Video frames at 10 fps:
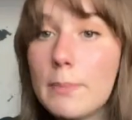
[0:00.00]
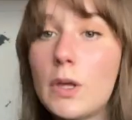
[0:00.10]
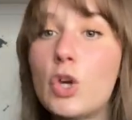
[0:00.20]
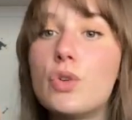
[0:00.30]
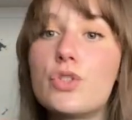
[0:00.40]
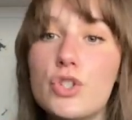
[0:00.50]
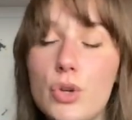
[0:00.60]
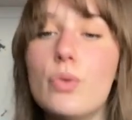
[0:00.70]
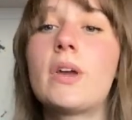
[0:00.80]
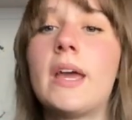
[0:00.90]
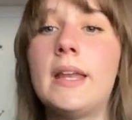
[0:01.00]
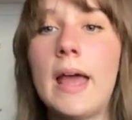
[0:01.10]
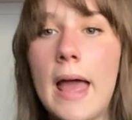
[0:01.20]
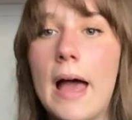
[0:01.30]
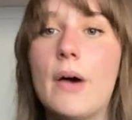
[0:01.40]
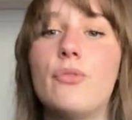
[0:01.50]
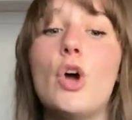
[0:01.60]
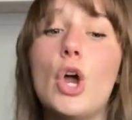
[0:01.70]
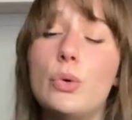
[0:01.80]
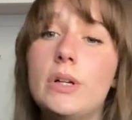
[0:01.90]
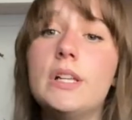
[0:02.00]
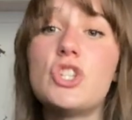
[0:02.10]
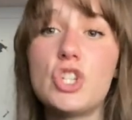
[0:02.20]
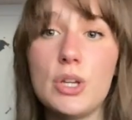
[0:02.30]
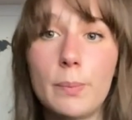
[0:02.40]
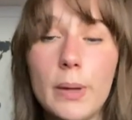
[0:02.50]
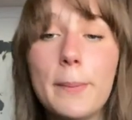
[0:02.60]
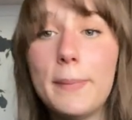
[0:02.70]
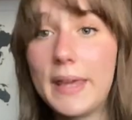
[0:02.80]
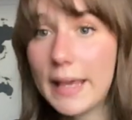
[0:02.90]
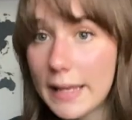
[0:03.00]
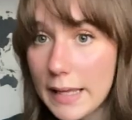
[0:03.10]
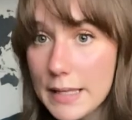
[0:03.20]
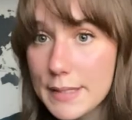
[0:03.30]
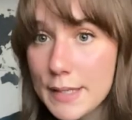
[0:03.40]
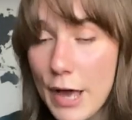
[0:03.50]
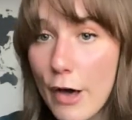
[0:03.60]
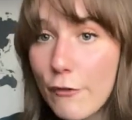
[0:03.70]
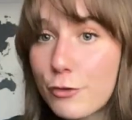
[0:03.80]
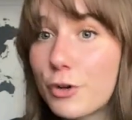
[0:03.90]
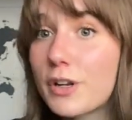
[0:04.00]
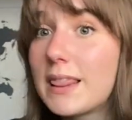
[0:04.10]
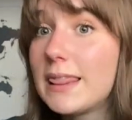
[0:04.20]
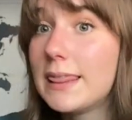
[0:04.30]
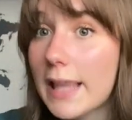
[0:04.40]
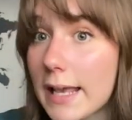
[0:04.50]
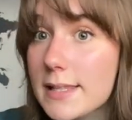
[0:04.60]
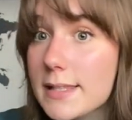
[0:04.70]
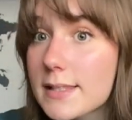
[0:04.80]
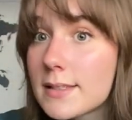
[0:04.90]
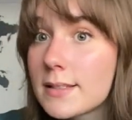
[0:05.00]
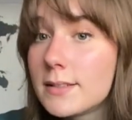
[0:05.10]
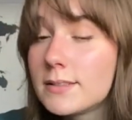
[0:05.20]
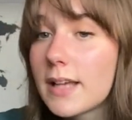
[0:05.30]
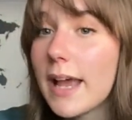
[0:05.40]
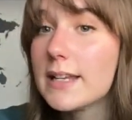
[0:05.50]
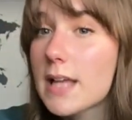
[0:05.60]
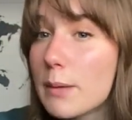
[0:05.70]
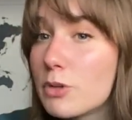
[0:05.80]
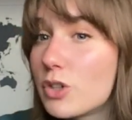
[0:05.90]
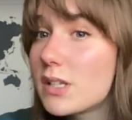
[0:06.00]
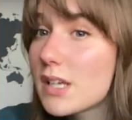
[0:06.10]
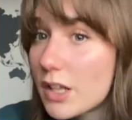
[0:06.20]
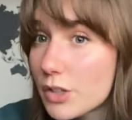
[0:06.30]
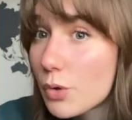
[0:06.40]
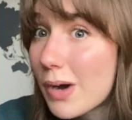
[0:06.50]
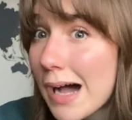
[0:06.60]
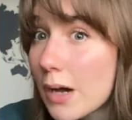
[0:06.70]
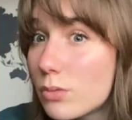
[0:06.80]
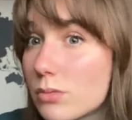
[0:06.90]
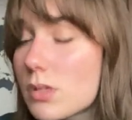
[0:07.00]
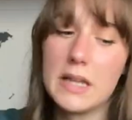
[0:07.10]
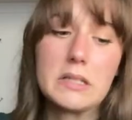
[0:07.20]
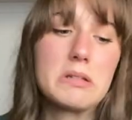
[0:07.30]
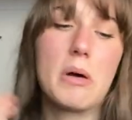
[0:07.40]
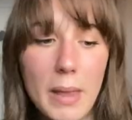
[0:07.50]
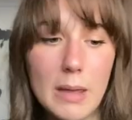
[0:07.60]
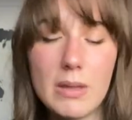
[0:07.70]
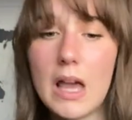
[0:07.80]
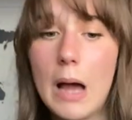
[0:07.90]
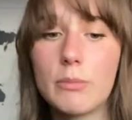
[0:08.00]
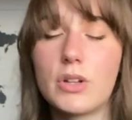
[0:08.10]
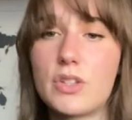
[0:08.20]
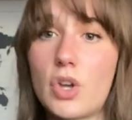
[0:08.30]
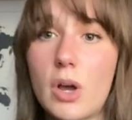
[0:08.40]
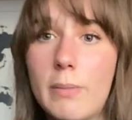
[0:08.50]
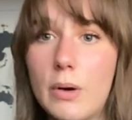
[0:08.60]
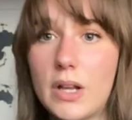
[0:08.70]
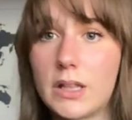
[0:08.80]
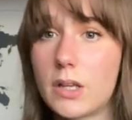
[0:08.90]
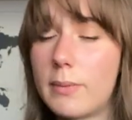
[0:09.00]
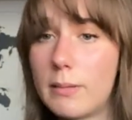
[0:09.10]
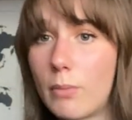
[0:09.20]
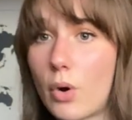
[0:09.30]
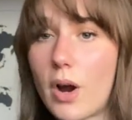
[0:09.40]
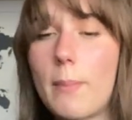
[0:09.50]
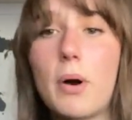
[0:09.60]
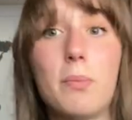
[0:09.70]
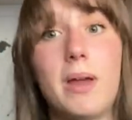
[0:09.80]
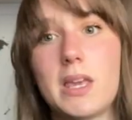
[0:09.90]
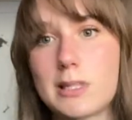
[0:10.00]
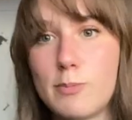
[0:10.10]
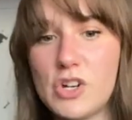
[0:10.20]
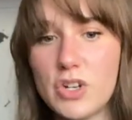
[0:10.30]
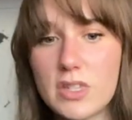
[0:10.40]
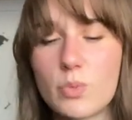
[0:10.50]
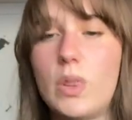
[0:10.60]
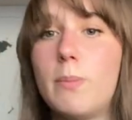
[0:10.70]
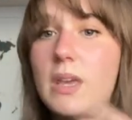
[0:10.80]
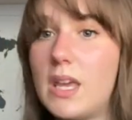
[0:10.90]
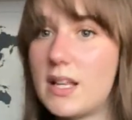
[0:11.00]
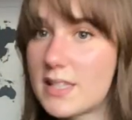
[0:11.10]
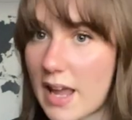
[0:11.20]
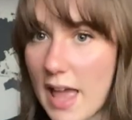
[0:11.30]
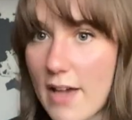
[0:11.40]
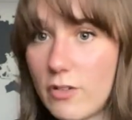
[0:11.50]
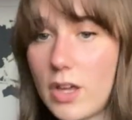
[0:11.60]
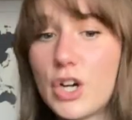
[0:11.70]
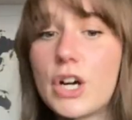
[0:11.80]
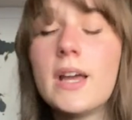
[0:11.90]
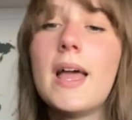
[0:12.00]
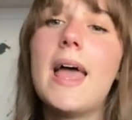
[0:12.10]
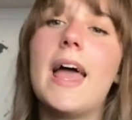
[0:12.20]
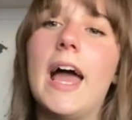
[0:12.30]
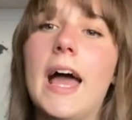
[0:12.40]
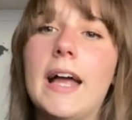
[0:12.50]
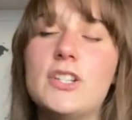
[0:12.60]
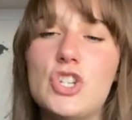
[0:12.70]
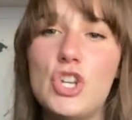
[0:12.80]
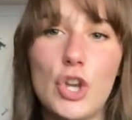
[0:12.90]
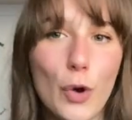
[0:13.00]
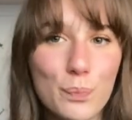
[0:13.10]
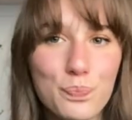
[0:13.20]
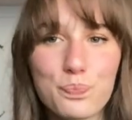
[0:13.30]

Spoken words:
because you can have really cheap bikinis for less. And I'm gonna tell you how. And maybe I'm gonna talk about a little bit more about my experience with the bikinis I have here. And, you know,